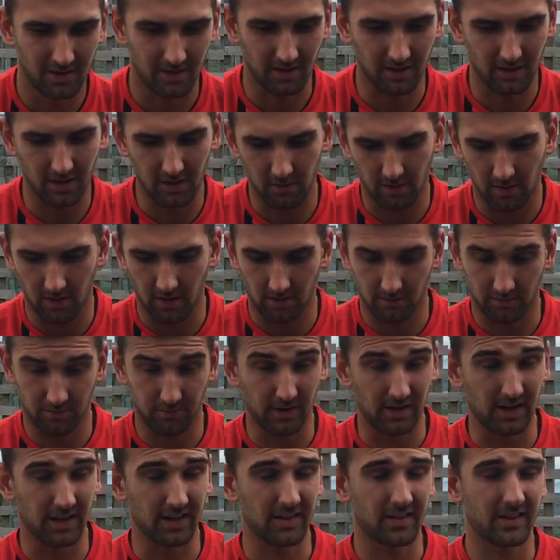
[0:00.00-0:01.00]
Thank you.
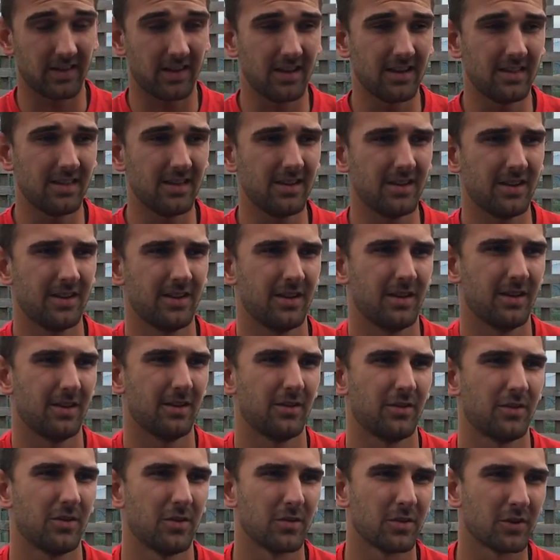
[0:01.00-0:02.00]
Really excited.
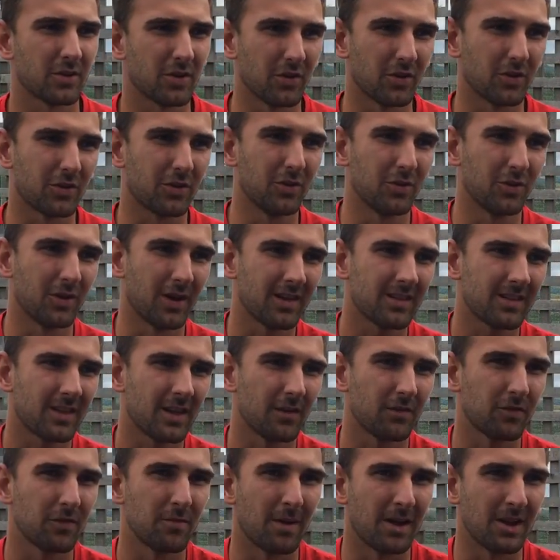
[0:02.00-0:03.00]
As soon as I got the call yesterday
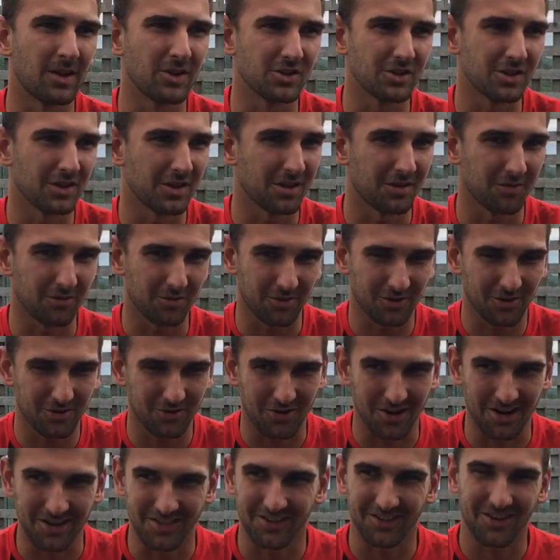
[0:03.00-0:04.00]
after manager, I was
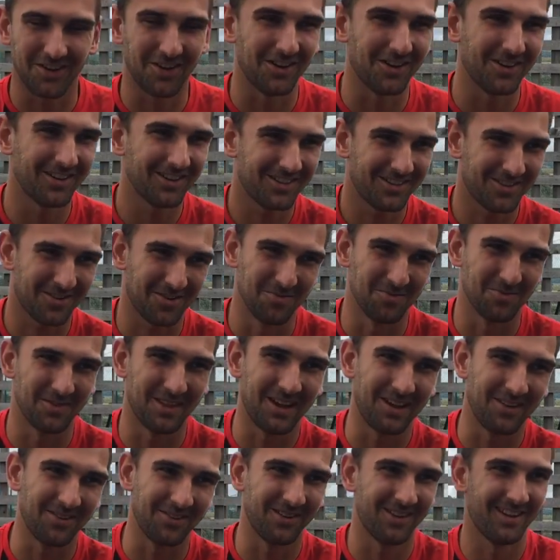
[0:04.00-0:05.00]
straight in the car to come
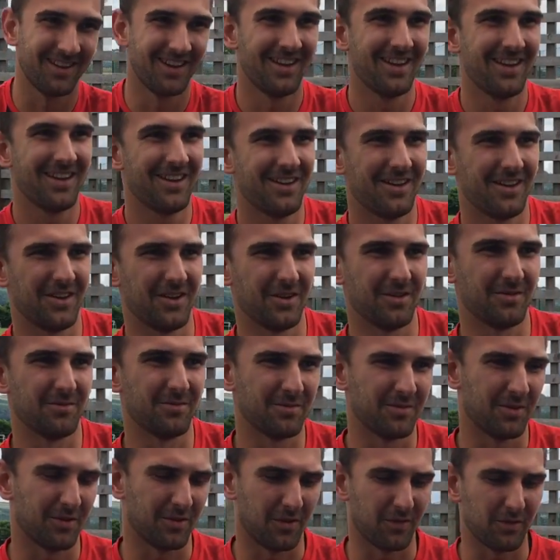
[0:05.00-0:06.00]
down.
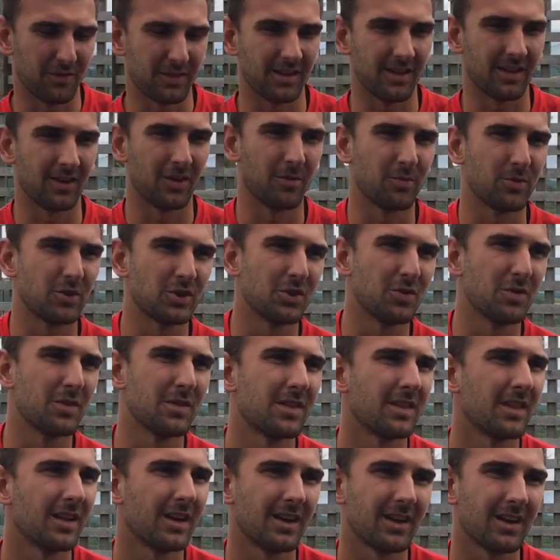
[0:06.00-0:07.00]
Obviously, an
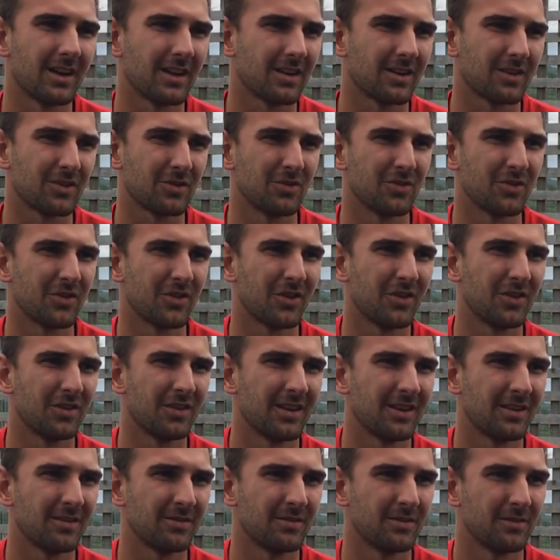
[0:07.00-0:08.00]
opportunity that I couldn't turn
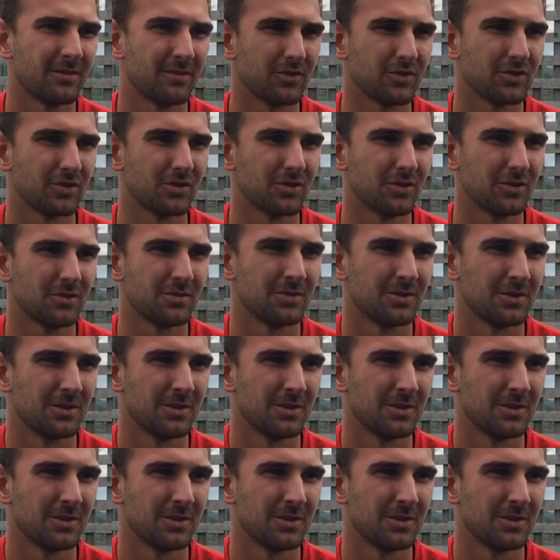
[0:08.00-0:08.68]
down, for sure.